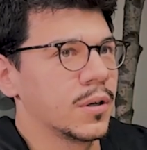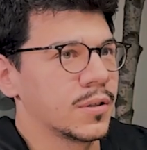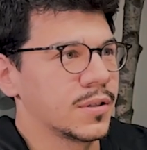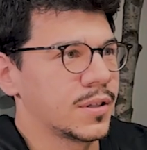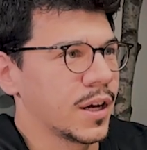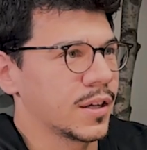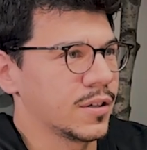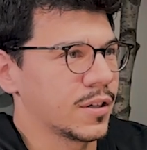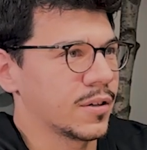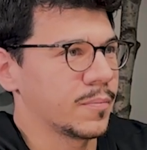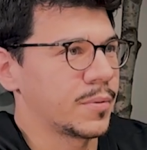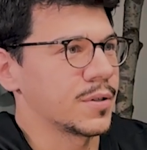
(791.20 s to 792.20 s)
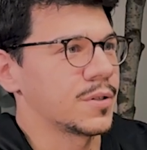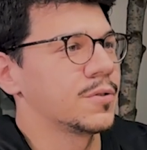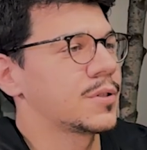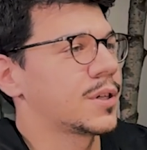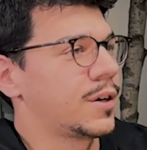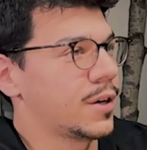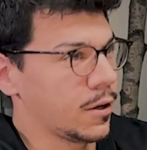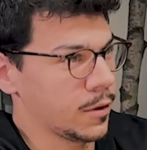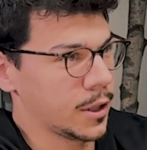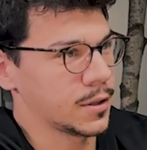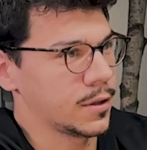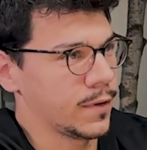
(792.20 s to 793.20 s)
a technical person. You started out
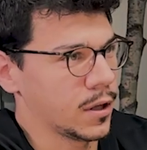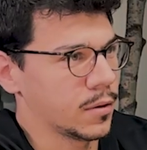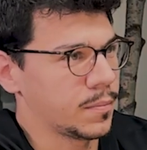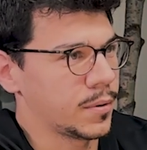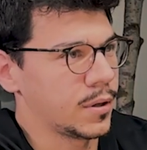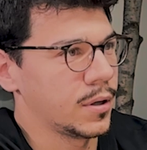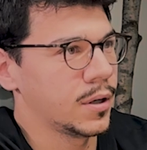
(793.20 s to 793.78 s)
as a developer.